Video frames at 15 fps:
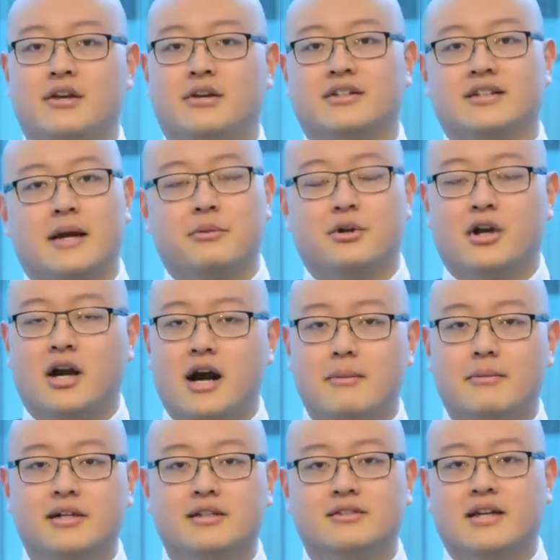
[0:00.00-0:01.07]
You can type your
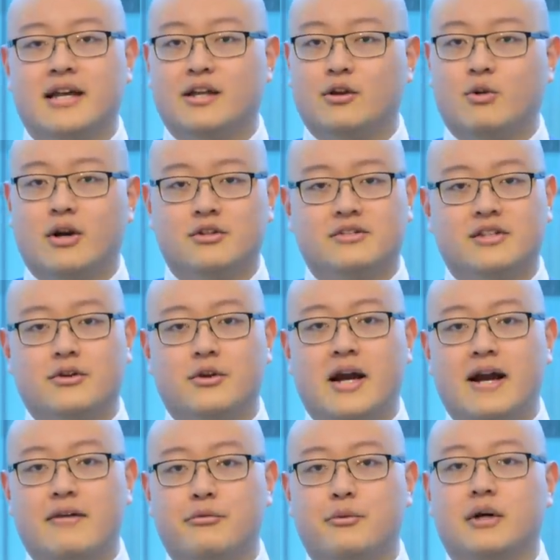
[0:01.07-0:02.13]
comments, any questions that you
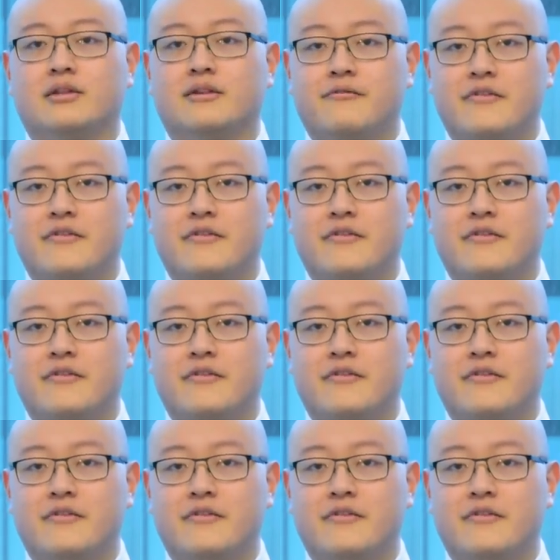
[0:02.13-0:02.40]
have throughout the